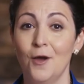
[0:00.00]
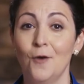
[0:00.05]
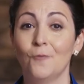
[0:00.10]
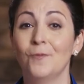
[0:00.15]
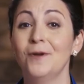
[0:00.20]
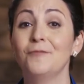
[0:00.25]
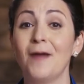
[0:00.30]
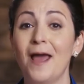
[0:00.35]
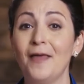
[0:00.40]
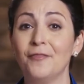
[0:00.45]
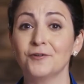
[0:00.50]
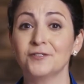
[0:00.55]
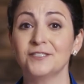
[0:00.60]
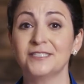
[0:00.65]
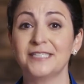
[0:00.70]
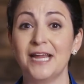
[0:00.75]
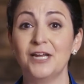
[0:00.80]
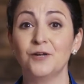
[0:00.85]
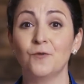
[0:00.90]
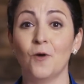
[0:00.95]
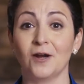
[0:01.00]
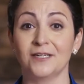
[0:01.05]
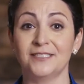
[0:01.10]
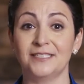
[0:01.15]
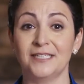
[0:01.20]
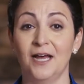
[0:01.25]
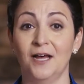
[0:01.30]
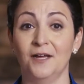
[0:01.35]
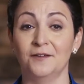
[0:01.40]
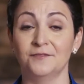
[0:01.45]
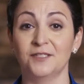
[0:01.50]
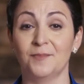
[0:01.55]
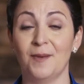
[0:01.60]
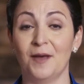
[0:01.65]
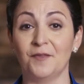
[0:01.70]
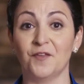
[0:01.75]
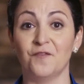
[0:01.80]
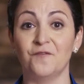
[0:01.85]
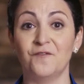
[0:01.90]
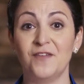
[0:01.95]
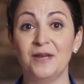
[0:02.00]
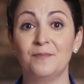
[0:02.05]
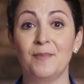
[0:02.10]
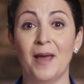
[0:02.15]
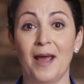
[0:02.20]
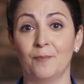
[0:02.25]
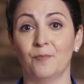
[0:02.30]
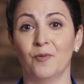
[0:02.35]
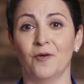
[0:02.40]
We'd rather say to ourselves about the feedback